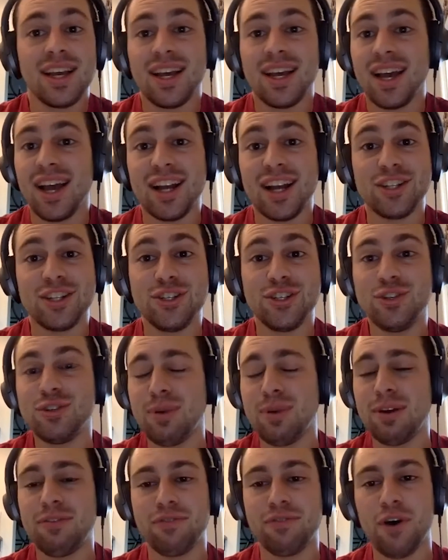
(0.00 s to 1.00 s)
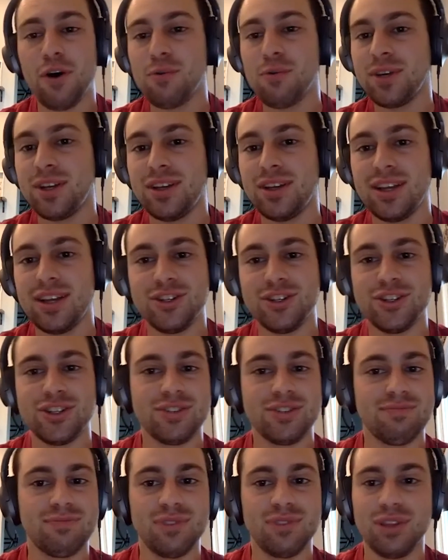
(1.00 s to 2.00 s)
I just use my phone and
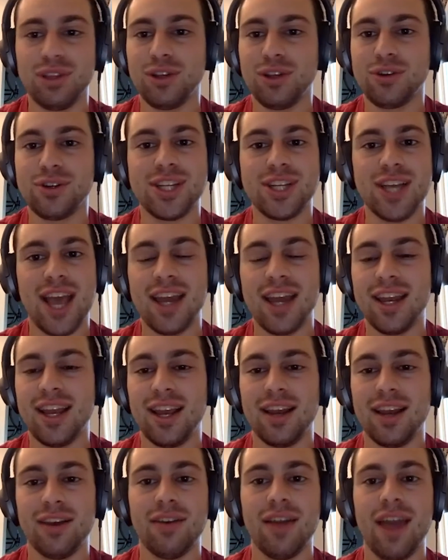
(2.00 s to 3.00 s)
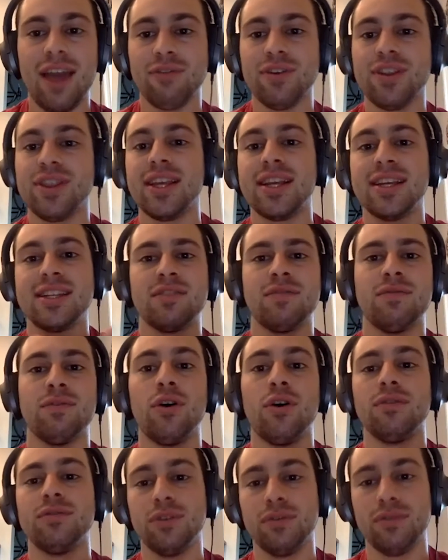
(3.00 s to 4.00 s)
just learn to edit, and everything has
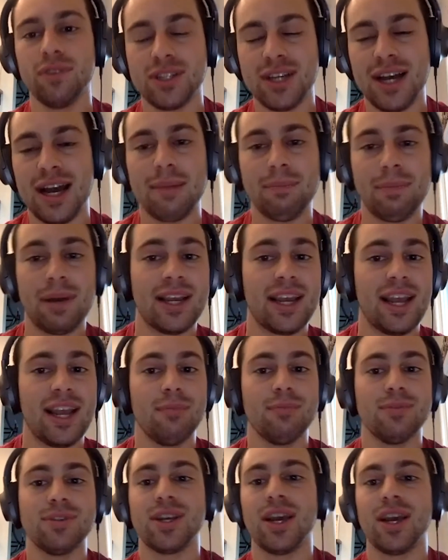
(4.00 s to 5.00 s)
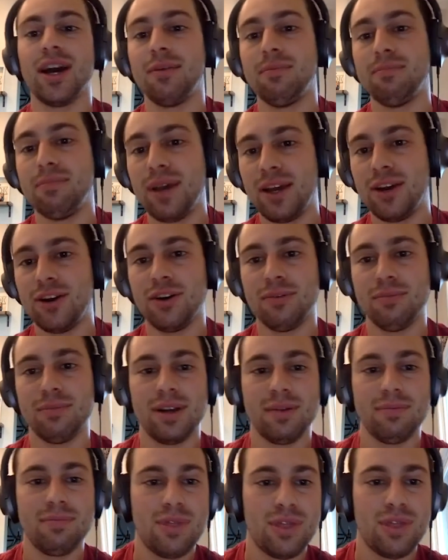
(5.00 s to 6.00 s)
evolved over time. My camera's gotten better.
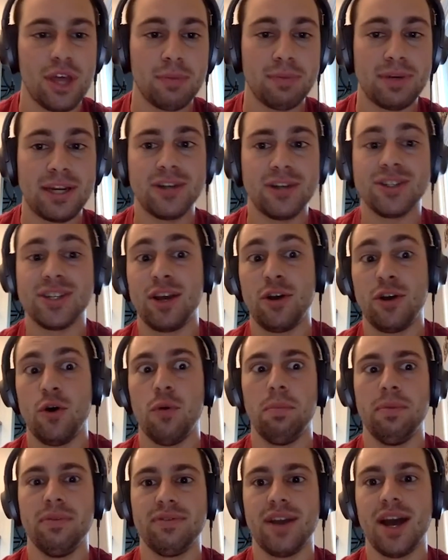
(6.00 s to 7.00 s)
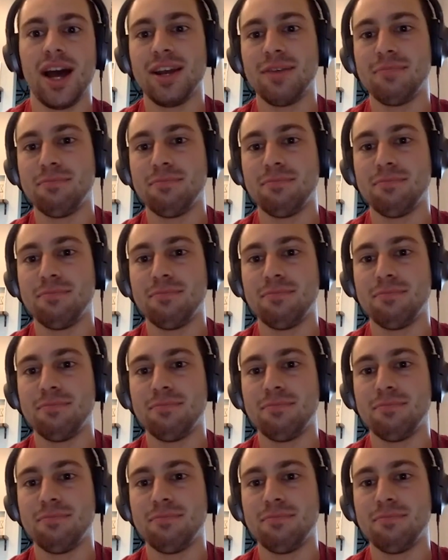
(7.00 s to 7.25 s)
My thumbnails, I hope, have gotten